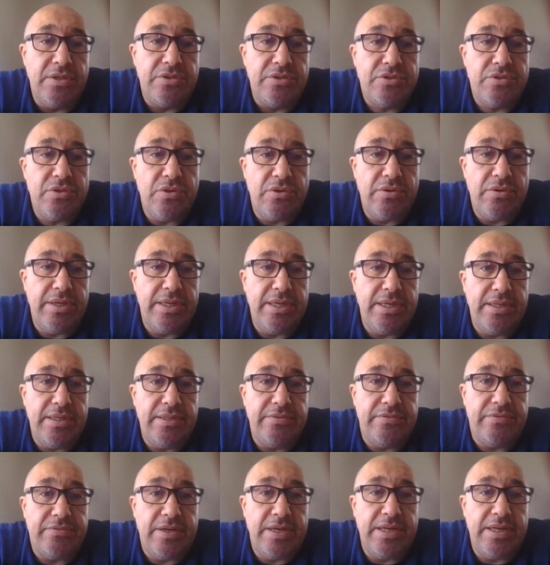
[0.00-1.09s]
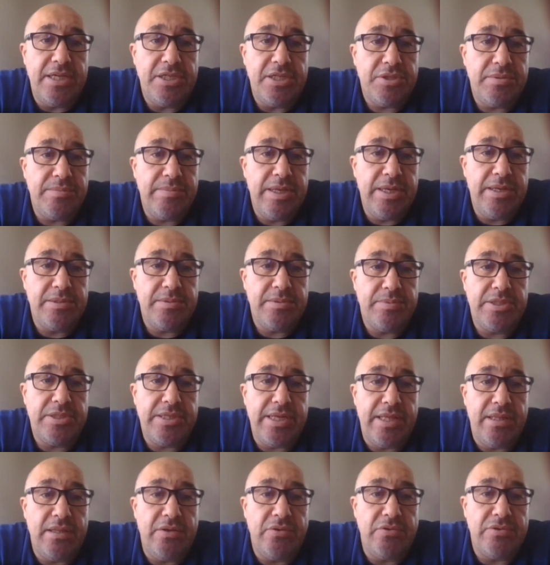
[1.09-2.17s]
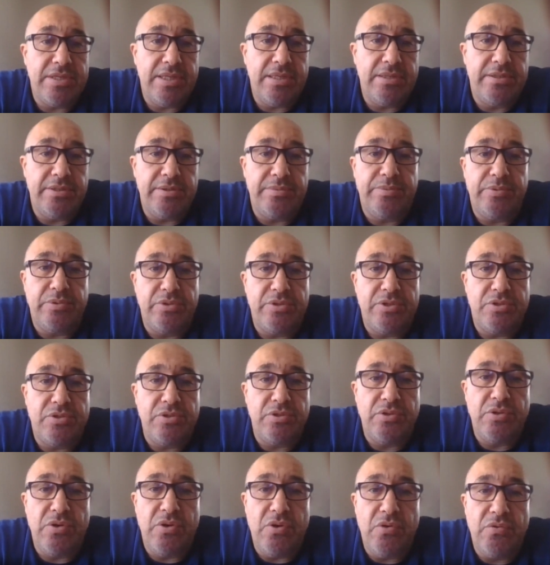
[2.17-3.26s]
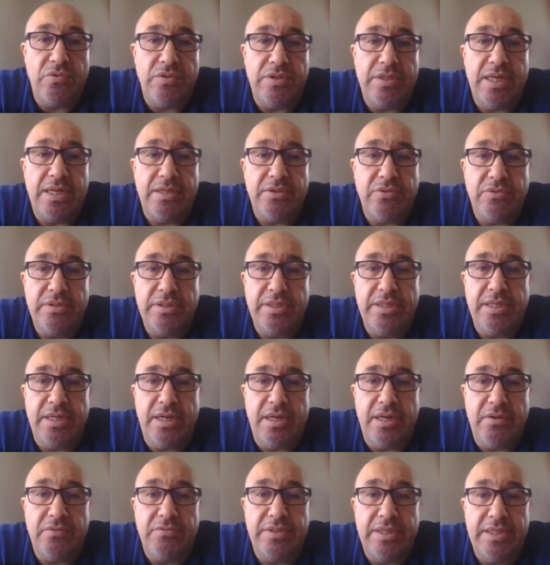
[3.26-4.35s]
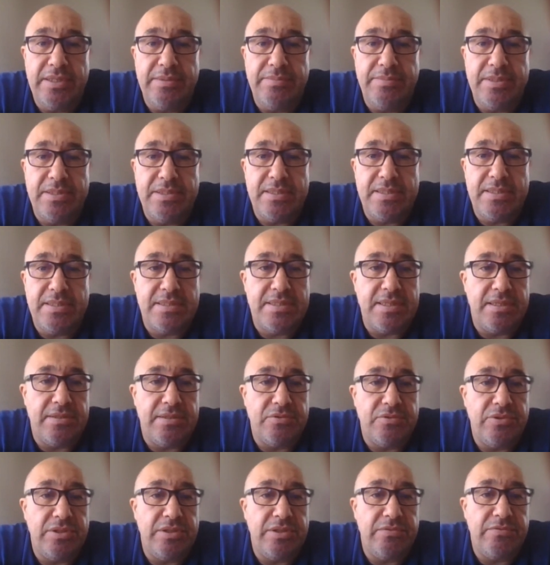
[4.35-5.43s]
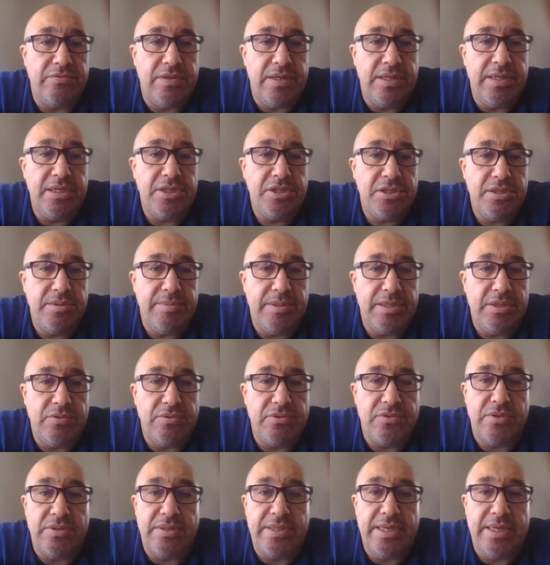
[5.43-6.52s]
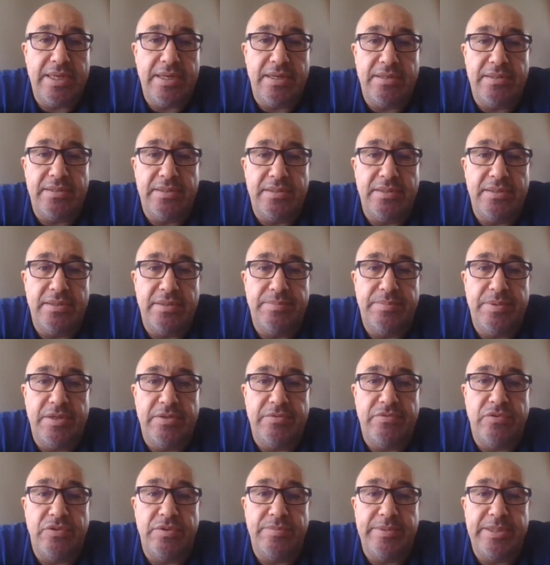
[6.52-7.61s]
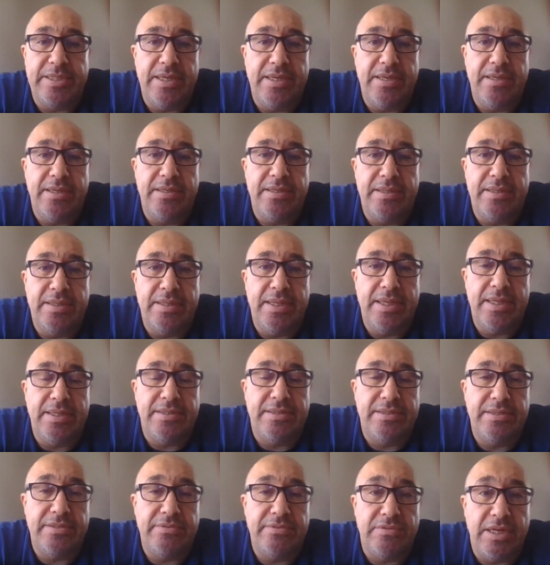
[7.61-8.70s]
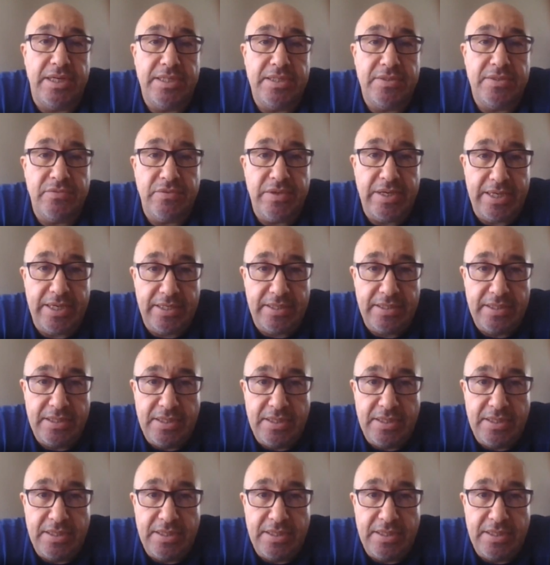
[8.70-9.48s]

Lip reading: So financial management allows entrepreneurs to know not only how their businesses are doing financially, but also they are performing at the right way.